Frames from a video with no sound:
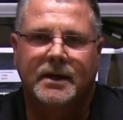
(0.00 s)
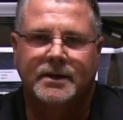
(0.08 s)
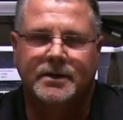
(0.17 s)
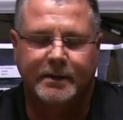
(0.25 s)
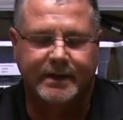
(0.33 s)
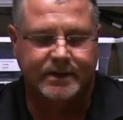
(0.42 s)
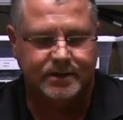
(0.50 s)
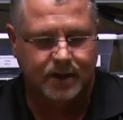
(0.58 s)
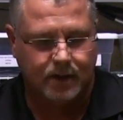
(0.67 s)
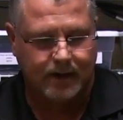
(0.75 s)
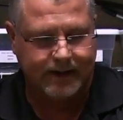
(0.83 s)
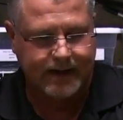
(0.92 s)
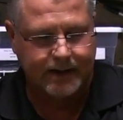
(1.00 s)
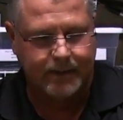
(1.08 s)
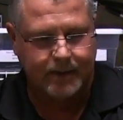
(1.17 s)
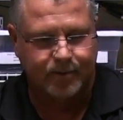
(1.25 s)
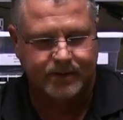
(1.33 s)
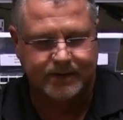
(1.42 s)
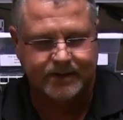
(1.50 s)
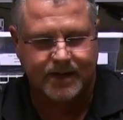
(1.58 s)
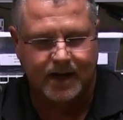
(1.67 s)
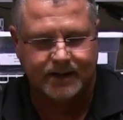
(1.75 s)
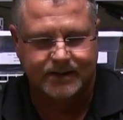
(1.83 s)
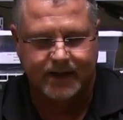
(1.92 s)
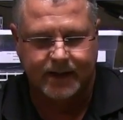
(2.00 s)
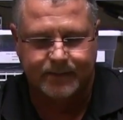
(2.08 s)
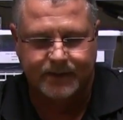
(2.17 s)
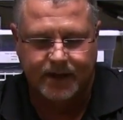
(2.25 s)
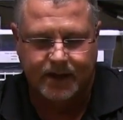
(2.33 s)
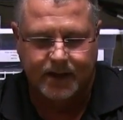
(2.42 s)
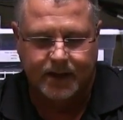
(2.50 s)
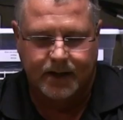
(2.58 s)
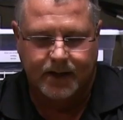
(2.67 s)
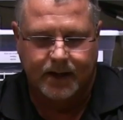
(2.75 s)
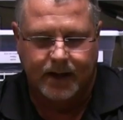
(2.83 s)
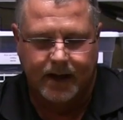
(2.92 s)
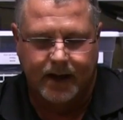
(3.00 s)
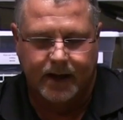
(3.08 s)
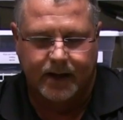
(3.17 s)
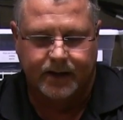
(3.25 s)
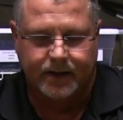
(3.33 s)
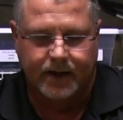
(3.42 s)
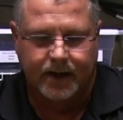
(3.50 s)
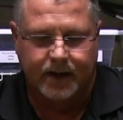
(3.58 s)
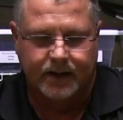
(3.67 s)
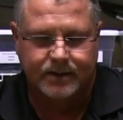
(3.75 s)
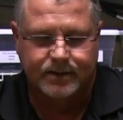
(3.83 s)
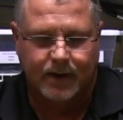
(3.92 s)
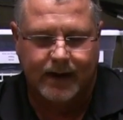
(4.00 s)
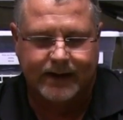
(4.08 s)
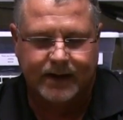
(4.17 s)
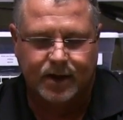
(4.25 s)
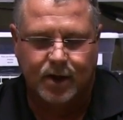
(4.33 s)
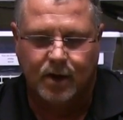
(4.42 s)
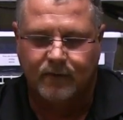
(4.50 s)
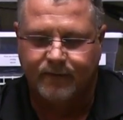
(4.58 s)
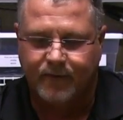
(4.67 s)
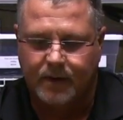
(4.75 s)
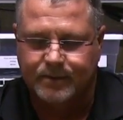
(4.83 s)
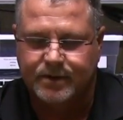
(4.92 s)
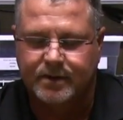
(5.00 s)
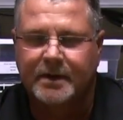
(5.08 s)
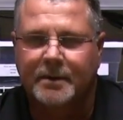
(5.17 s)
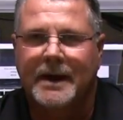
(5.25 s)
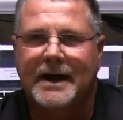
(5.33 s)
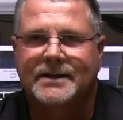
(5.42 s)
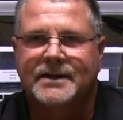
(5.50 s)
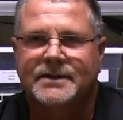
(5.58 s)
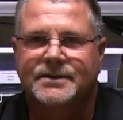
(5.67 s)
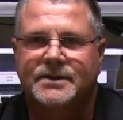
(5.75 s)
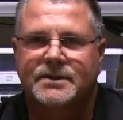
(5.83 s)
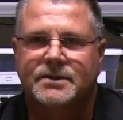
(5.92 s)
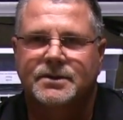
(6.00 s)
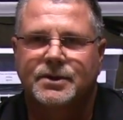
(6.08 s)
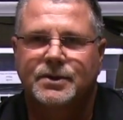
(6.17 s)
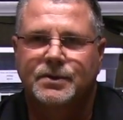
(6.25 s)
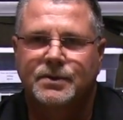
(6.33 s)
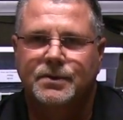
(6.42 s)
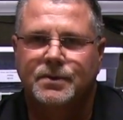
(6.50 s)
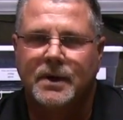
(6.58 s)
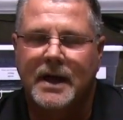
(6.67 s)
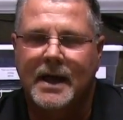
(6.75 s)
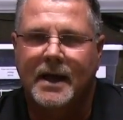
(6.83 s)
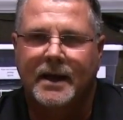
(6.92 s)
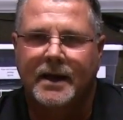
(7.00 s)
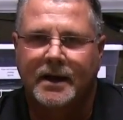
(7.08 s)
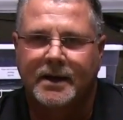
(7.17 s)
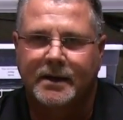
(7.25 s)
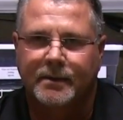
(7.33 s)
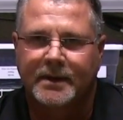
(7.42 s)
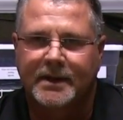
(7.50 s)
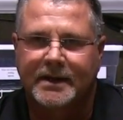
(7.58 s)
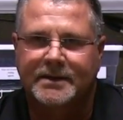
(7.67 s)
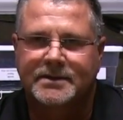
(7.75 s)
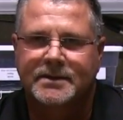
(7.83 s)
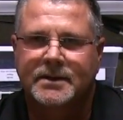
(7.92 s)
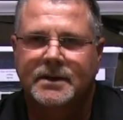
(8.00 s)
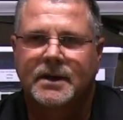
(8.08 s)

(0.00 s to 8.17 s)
in doing so, I came up with this concept, and so I could go from shooting a back tension to a hunting release